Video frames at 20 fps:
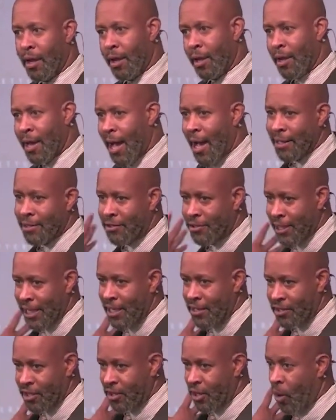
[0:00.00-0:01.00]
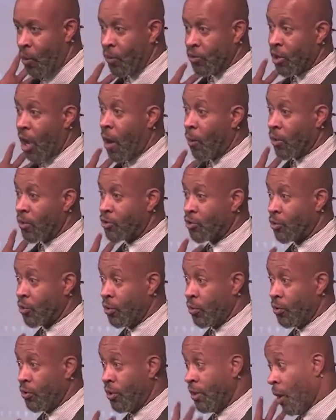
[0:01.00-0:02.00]
God sees and knows our
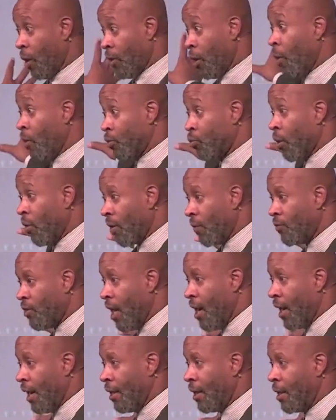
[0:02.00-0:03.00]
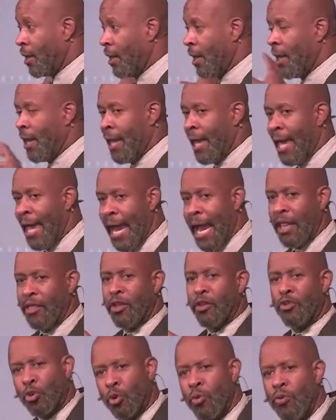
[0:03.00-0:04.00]
truth, knows what we've done. And
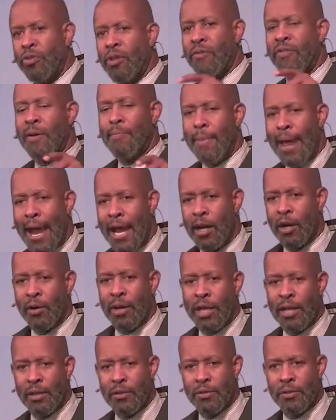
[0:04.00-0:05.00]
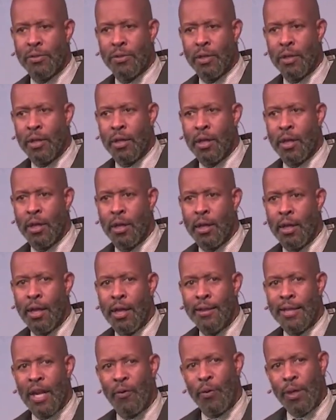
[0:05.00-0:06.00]
the truth of the matter is
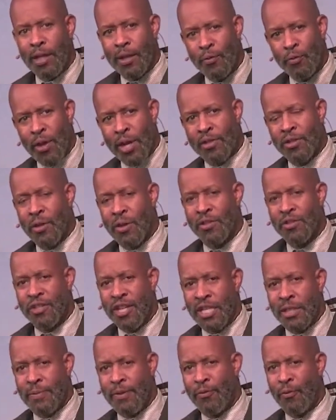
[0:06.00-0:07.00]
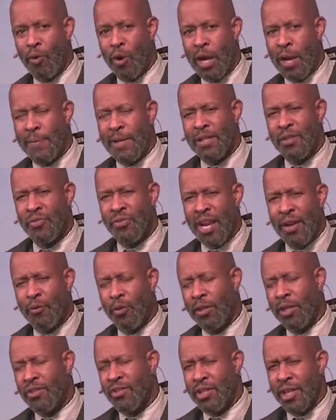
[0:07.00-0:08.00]
that if we confess our sins before Him, He's
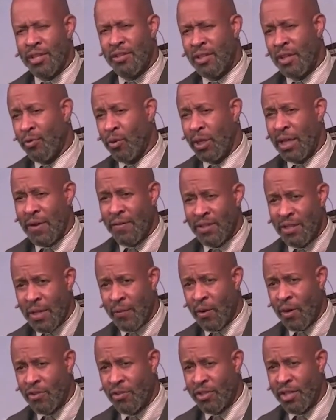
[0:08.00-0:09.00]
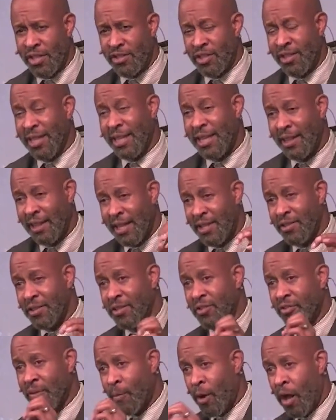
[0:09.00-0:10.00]
faithful and just to forgive us of our sins and to cleanse
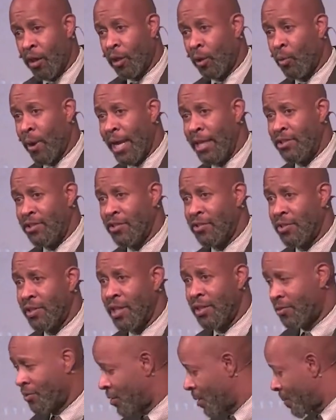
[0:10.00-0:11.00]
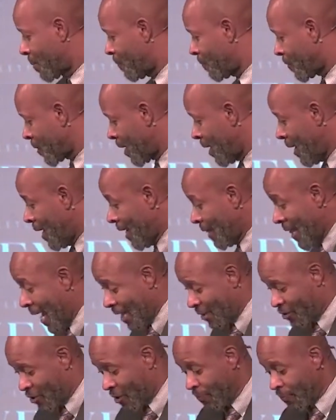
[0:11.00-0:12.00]
us from all unrighteousness.
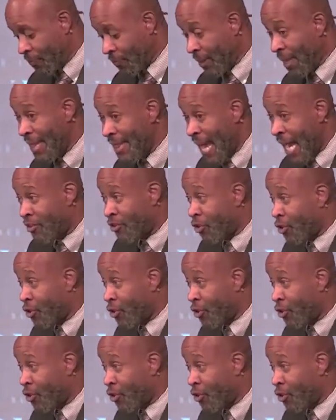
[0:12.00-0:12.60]
That's, that's